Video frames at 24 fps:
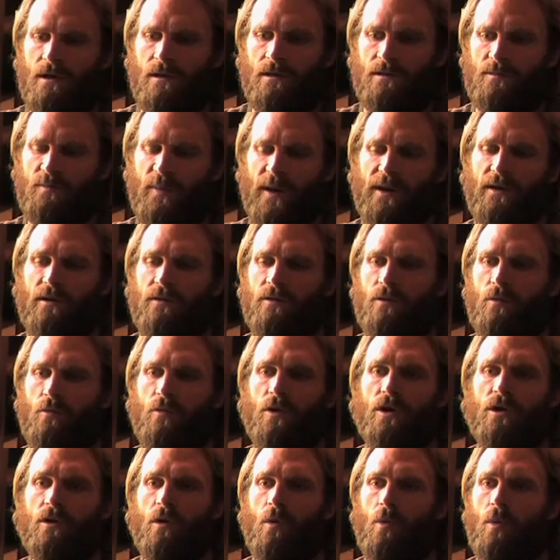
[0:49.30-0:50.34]
it's better in the
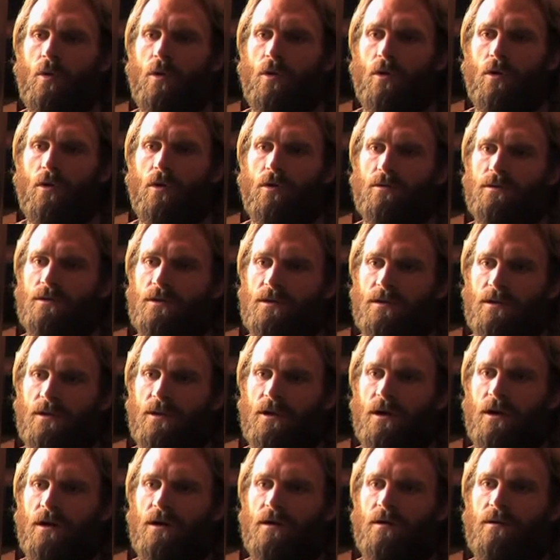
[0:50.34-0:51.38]
real world, you
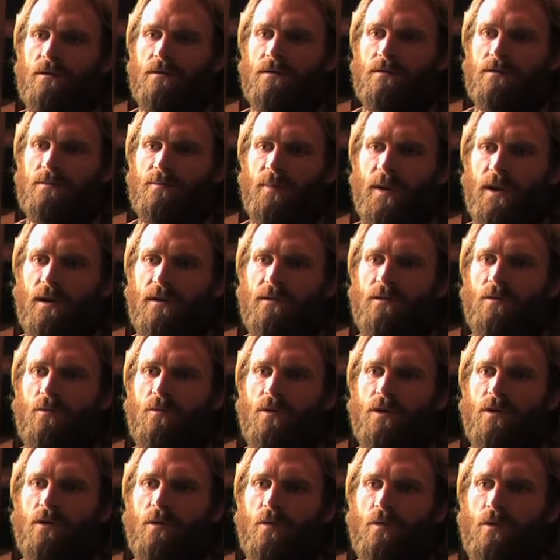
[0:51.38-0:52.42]
know, better in the
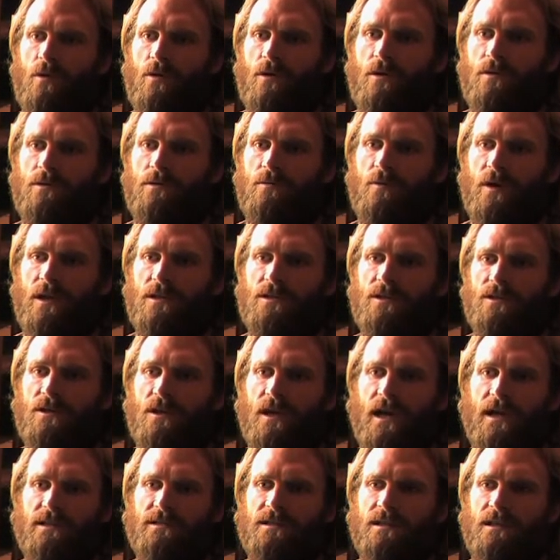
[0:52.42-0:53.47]
real world. Wait till you
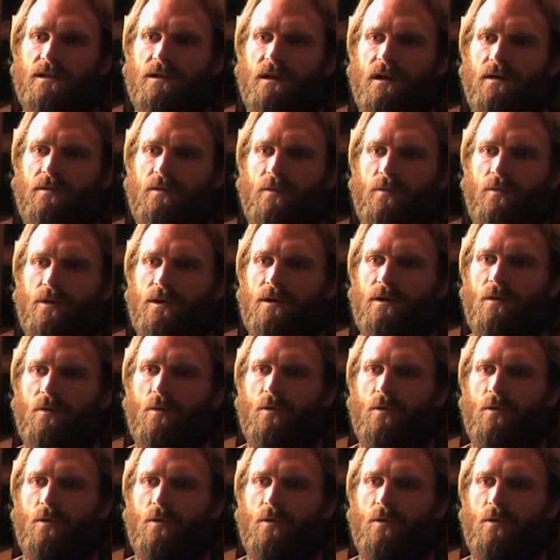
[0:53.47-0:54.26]
guys get out in the real